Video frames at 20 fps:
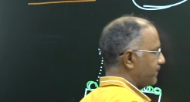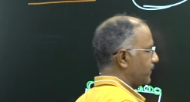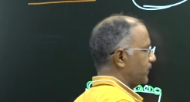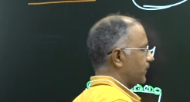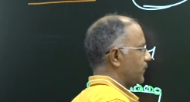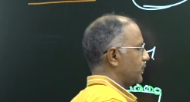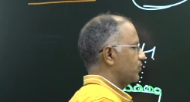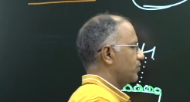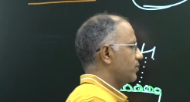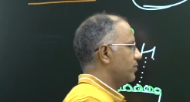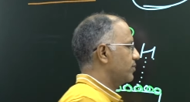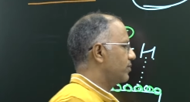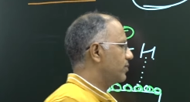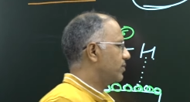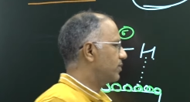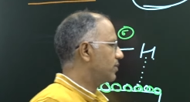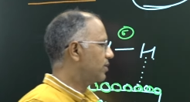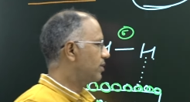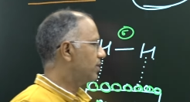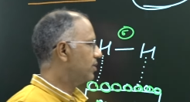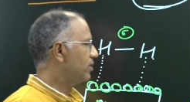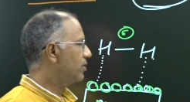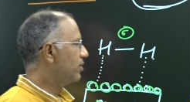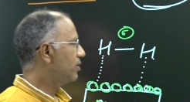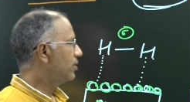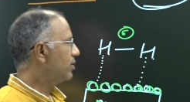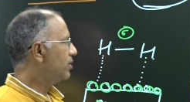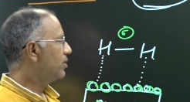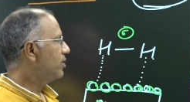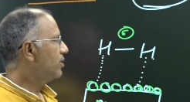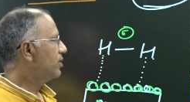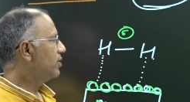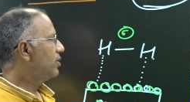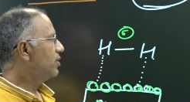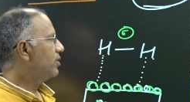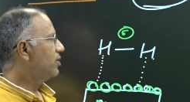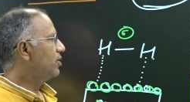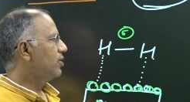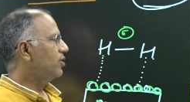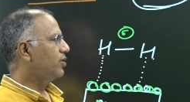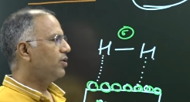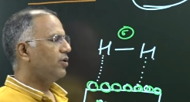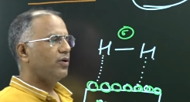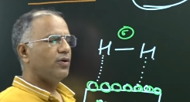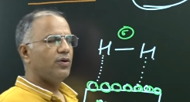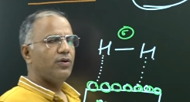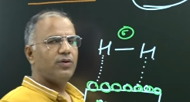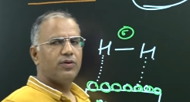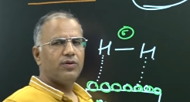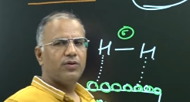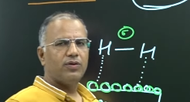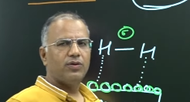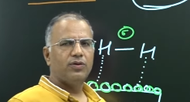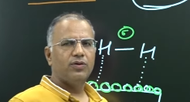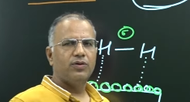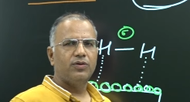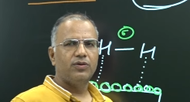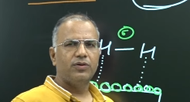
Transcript: No one is speaking in this clip.